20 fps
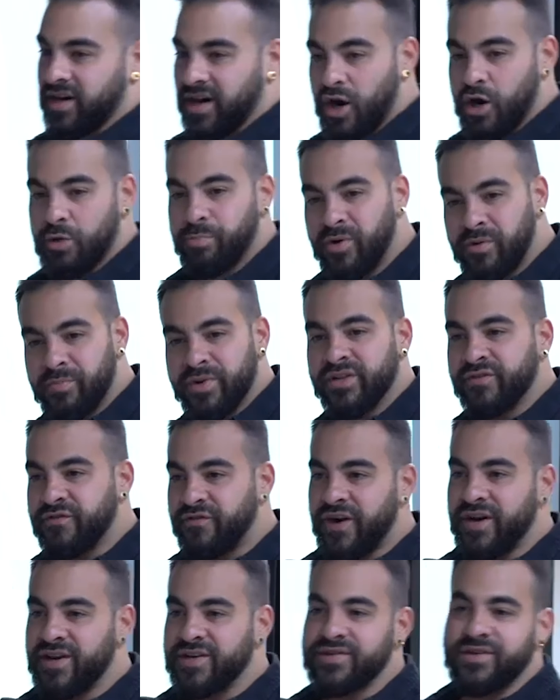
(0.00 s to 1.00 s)
fire. Our permanent
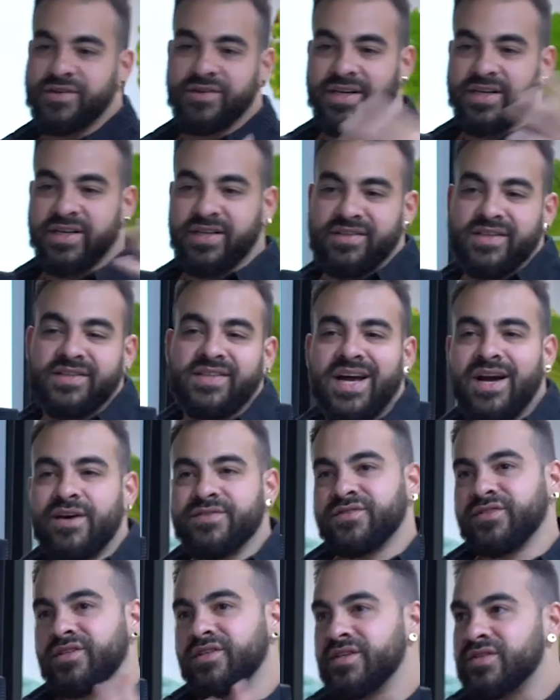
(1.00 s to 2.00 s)
fires are like in the
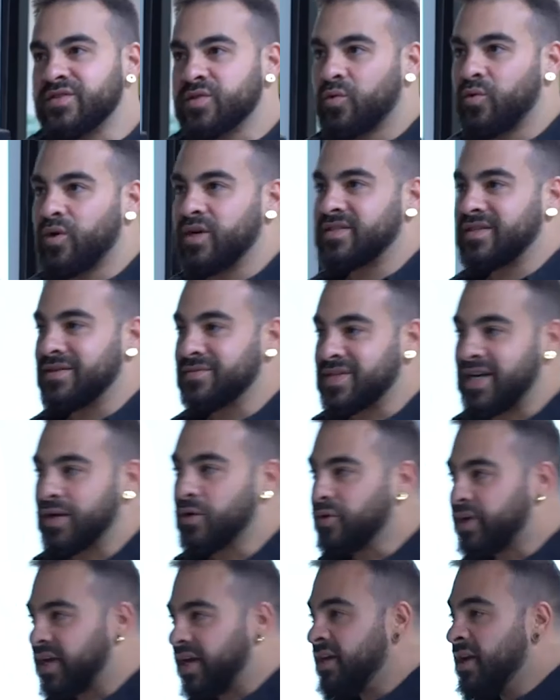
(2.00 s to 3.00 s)
downs and the discords, and it's
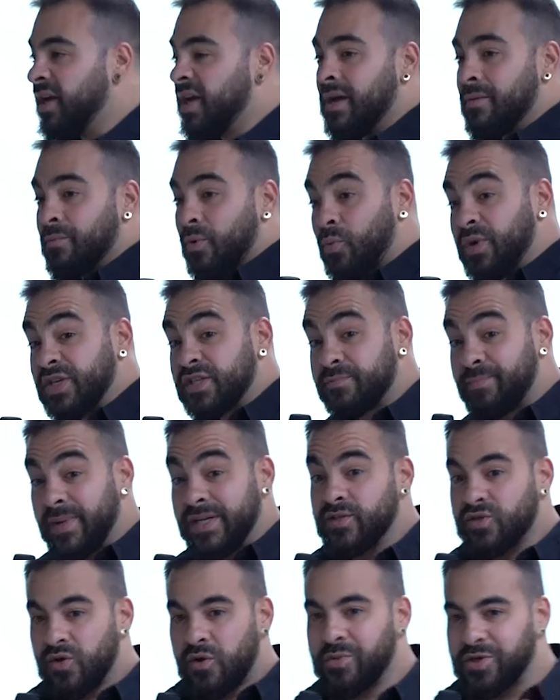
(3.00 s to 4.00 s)
like, okay, but we
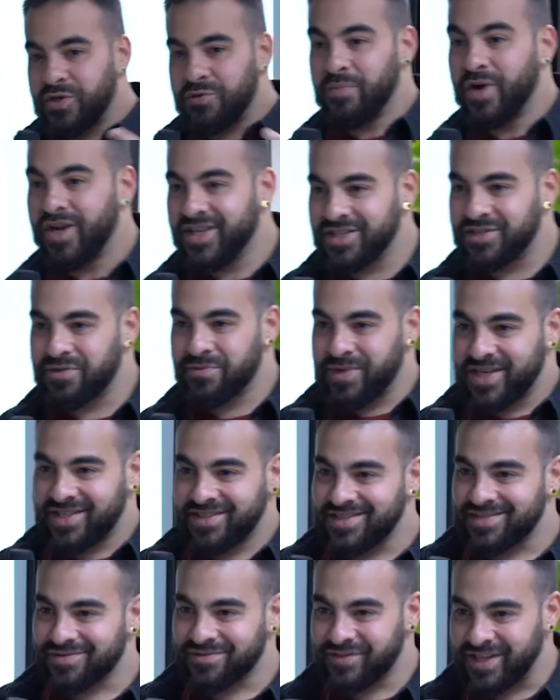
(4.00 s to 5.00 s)
spent so much money to
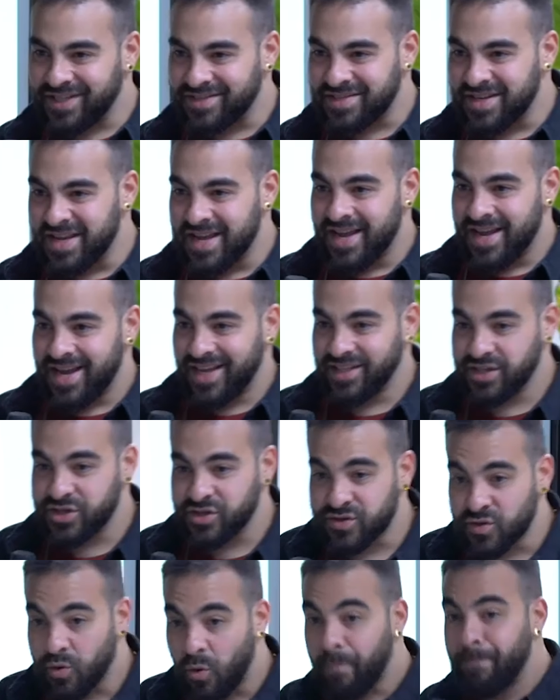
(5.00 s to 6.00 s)
make these events, and they
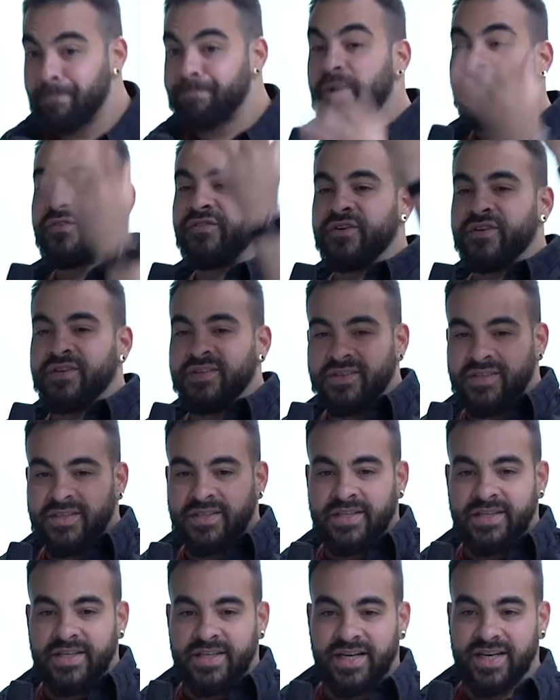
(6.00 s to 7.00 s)
just go
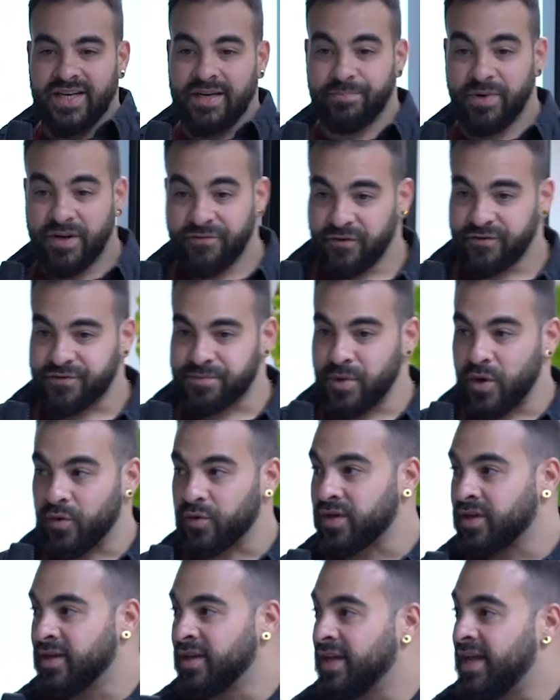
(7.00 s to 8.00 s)
in a puff of
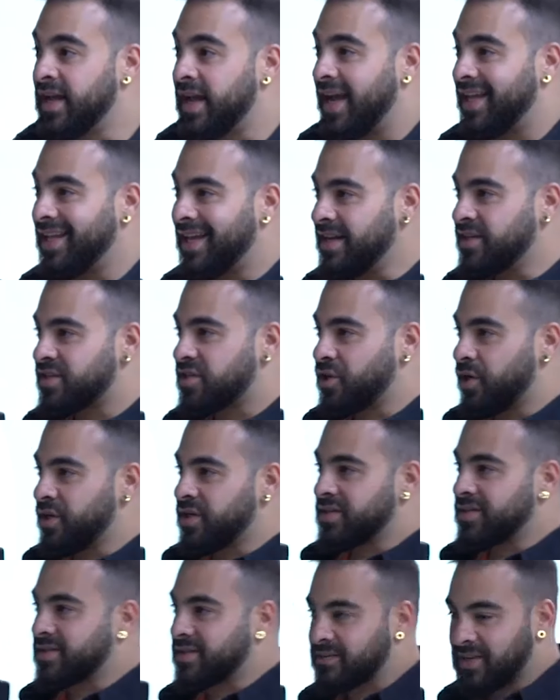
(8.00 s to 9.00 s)
smoke. And I
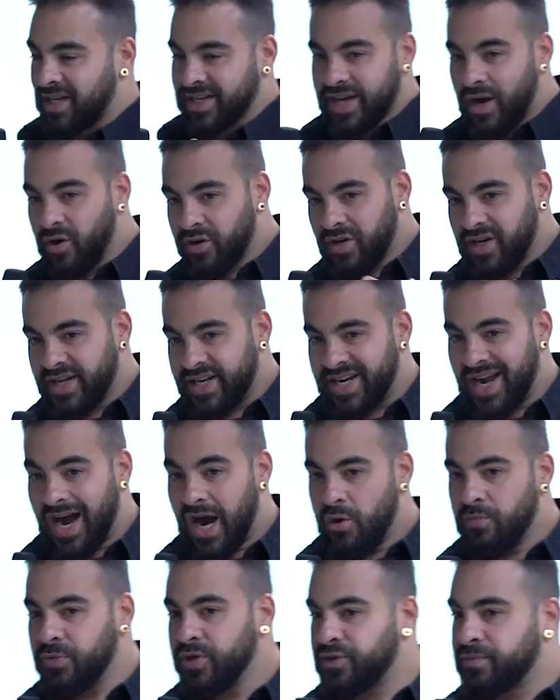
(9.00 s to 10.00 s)
started like calculating
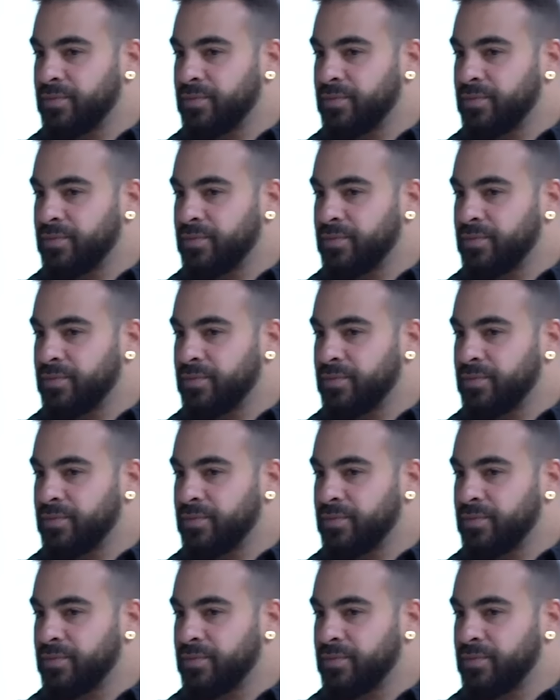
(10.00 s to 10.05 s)
how